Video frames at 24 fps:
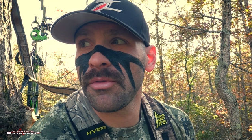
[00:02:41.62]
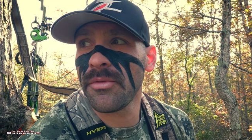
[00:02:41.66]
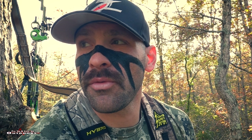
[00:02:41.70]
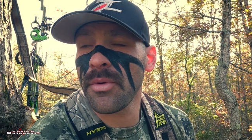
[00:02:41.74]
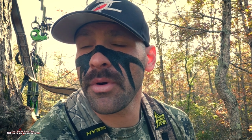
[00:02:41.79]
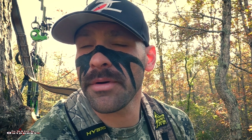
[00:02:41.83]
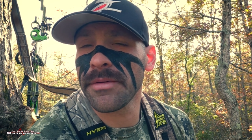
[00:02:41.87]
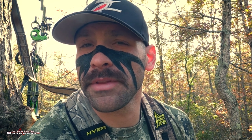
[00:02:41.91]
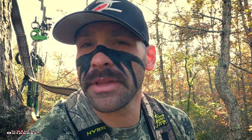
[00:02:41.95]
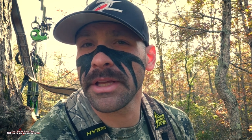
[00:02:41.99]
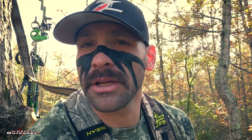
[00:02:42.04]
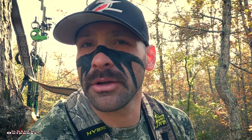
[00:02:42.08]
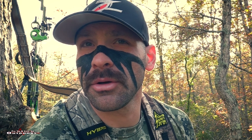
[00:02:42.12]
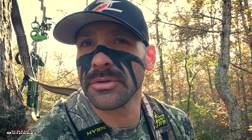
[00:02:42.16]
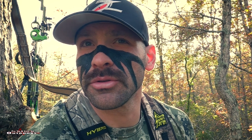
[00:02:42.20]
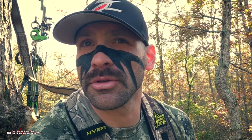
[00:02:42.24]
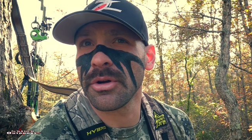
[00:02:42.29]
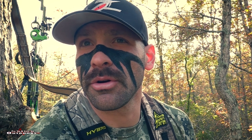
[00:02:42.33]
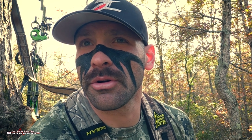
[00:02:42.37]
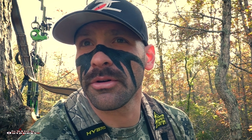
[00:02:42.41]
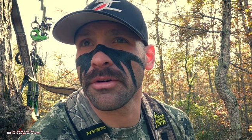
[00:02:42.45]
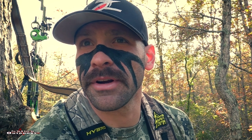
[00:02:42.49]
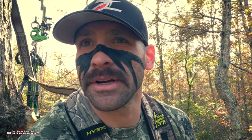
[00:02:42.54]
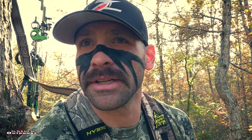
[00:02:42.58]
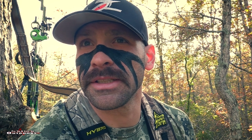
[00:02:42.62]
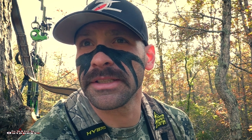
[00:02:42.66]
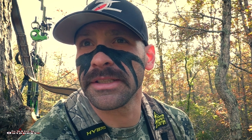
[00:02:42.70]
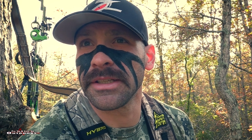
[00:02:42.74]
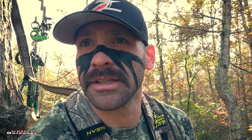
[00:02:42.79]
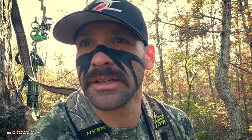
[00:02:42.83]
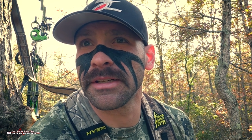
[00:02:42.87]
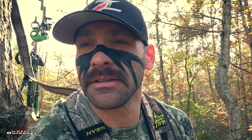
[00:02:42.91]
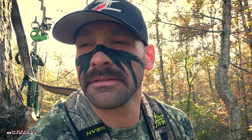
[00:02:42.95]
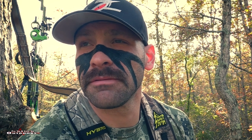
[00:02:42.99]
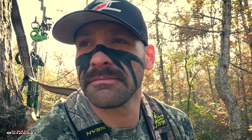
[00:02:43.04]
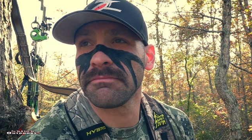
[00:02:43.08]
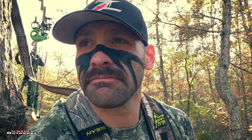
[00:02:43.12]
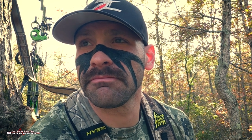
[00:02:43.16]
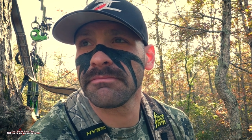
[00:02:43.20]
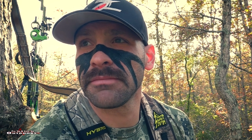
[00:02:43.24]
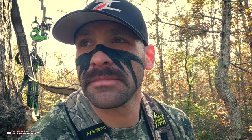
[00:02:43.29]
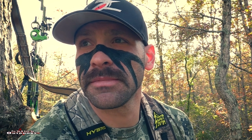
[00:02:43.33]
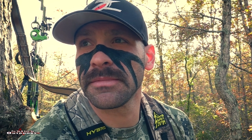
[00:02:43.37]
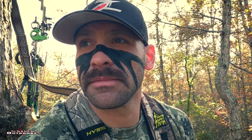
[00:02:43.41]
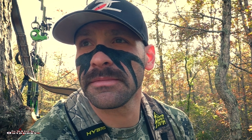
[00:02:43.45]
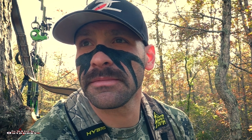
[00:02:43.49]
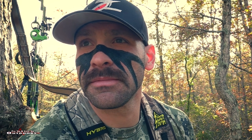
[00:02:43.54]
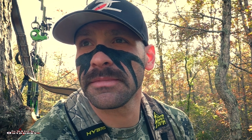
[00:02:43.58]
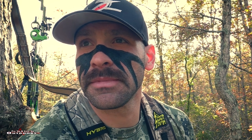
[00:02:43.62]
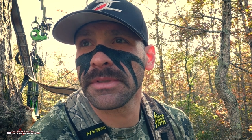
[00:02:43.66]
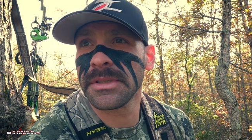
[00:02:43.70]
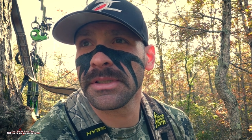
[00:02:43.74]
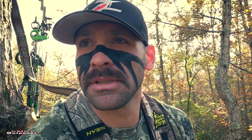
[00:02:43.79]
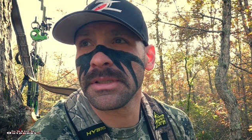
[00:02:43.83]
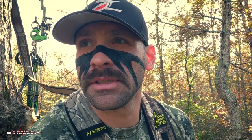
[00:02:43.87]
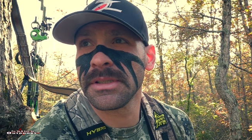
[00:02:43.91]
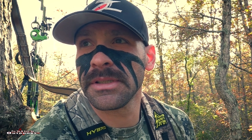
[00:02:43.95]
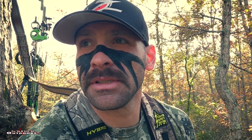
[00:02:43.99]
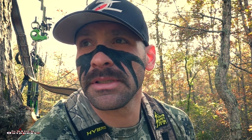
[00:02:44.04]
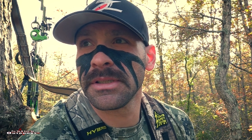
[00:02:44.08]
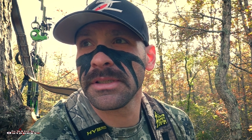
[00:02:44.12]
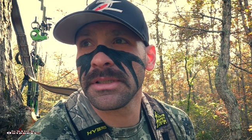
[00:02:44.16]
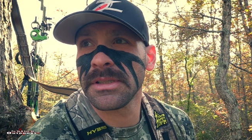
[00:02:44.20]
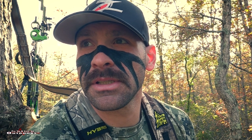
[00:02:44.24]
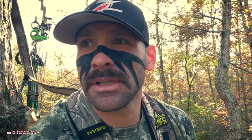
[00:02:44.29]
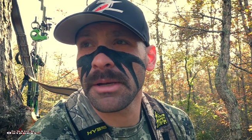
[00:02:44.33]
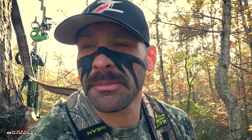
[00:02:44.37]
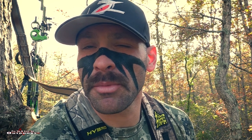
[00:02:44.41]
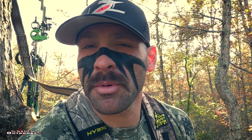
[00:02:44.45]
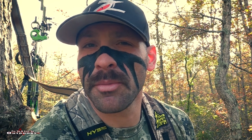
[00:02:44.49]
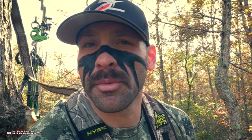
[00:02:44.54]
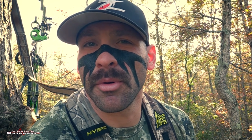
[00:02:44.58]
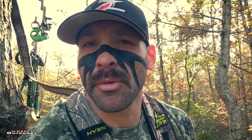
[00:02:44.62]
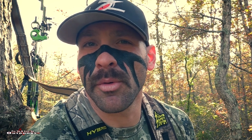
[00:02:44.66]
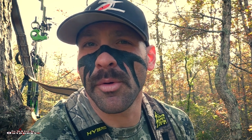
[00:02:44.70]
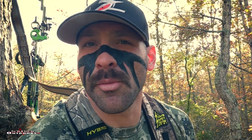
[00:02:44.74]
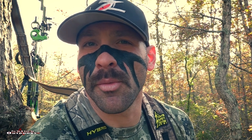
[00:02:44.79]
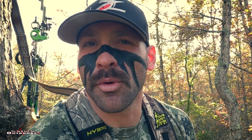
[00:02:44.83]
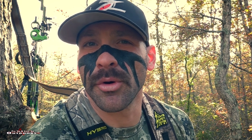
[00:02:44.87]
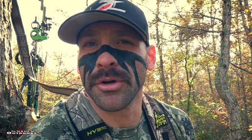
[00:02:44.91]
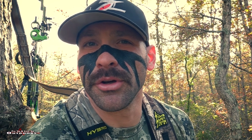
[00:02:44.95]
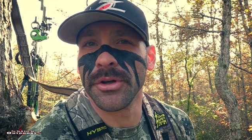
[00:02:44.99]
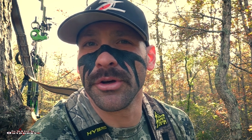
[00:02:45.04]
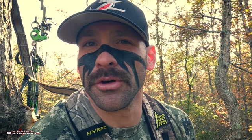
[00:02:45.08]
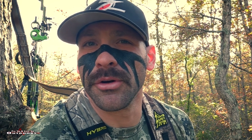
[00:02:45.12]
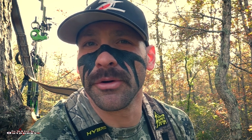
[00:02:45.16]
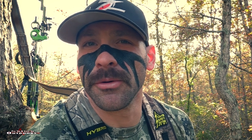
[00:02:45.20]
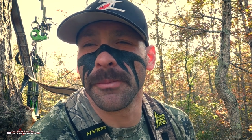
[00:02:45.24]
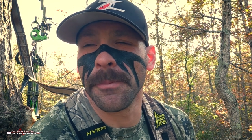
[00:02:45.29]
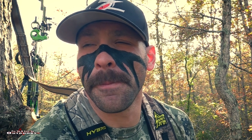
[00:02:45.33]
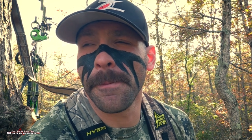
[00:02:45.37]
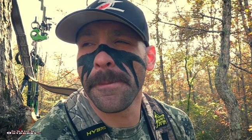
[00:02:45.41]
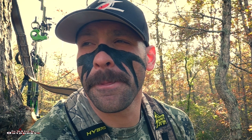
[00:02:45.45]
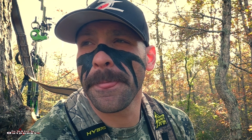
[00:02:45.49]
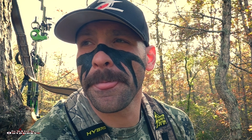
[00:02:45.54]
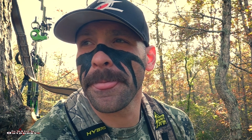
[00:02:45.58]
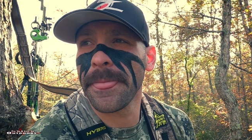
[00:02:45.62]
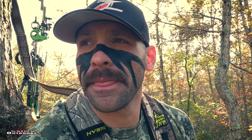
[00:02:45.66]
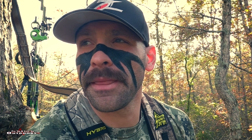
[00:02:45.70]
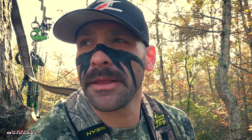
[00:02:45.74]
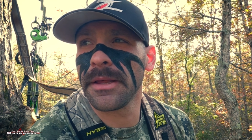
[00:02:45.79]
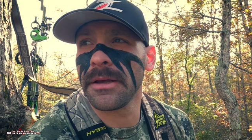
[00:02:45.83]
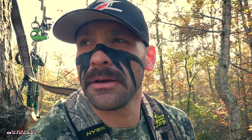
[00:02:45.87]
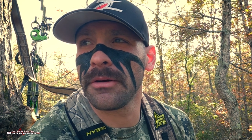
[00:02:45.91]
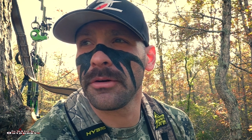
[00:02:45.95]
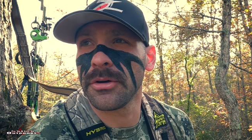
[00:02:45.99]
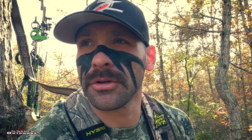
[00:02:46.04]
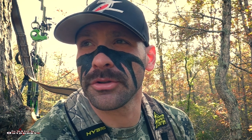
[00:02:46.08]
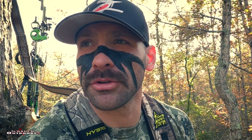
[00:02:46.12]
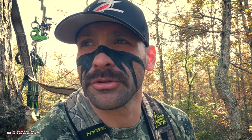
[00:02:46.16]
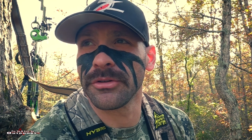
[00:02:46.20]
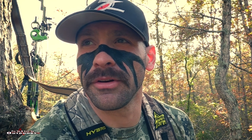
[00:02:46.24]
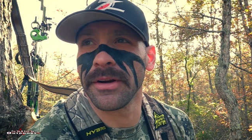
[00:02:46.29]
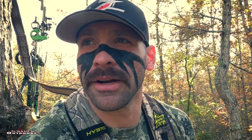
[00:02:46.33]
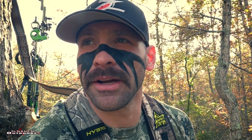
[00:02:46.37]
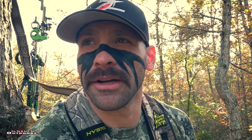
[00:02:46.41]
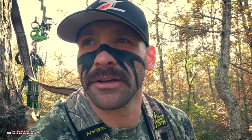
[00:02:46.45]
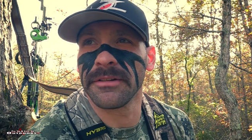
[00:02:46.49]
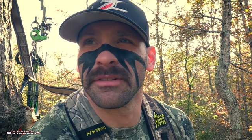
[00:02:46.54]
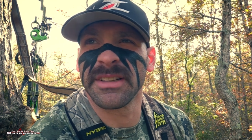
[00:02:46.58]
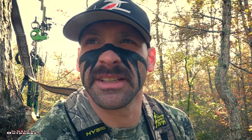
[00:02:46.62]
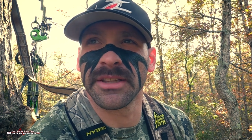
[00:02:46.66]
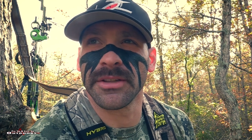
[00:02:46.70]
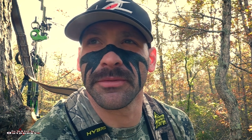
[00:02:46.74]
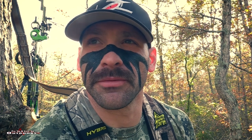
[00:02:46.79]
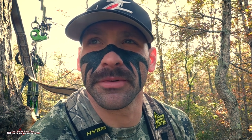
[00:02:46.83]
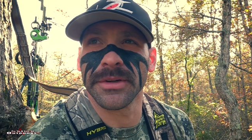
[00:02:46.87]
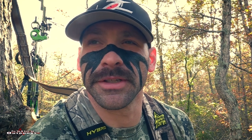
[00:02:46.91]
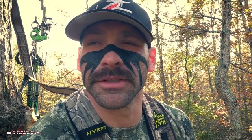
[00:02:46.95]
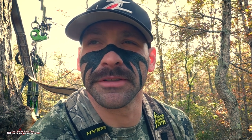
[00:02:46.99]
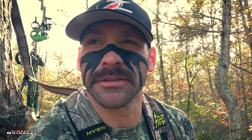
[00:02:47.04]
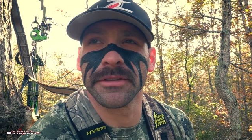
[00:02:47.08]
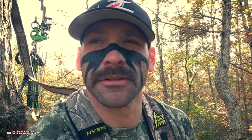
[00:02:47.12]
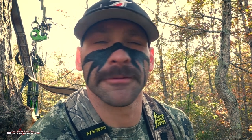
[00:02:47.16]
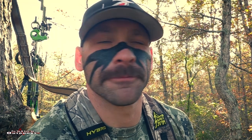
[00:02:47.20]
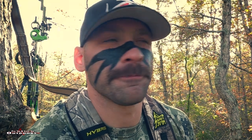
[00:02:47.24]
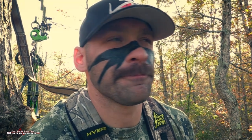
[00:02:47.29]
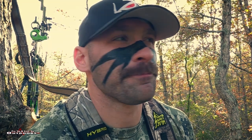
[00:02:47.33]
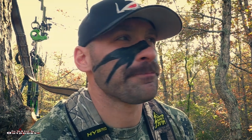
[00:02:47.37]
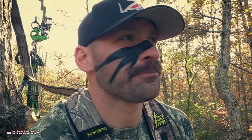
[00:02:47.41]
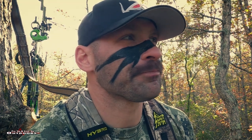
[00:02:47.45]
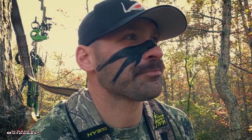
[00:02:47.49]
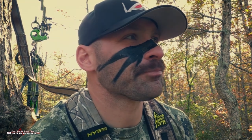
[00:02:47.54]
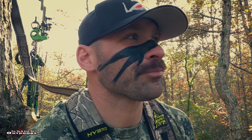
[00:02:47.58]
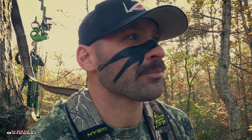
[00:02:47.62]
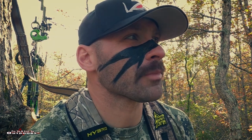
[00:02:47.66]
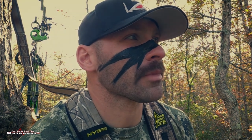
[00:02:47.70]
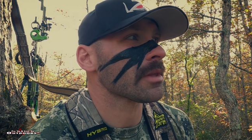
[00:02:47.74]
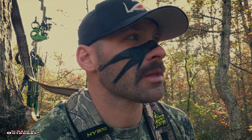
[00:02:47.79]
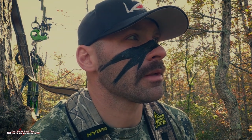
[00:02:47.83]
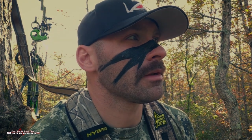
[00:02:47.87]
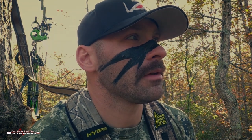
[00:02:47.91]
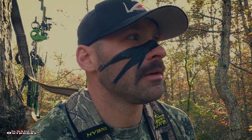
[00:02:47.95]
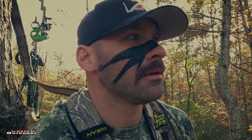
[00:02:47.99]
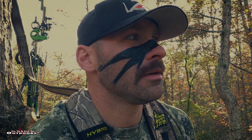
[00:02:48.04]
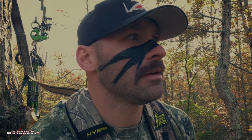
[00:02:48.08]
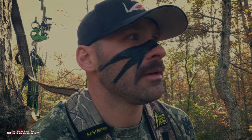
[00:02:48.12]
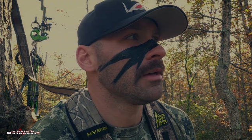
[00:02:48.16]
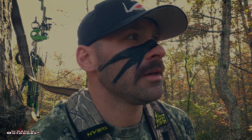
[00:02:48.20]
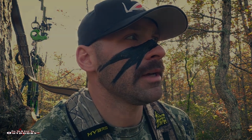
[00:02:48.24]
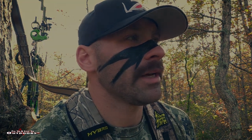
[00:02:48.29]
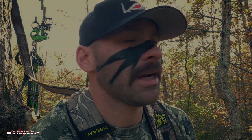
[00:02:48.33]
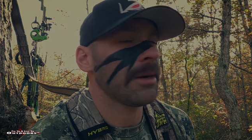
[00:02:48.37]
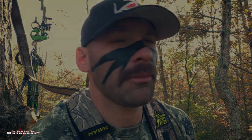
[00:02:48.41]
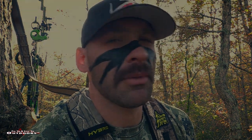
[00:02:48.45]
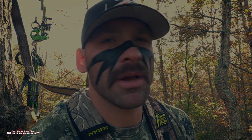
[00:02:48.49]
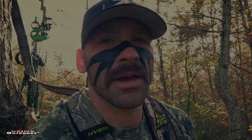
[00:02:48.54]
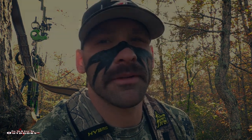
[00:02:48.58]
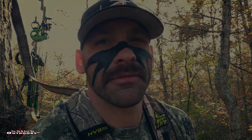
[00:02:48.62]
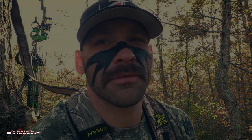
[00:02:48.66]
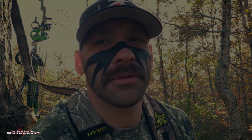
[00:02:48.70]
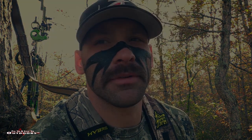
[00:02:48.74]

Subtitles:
before everything goes all crazy, I'm gonna put one more doe on the ground in the freezer. And I'm gonna have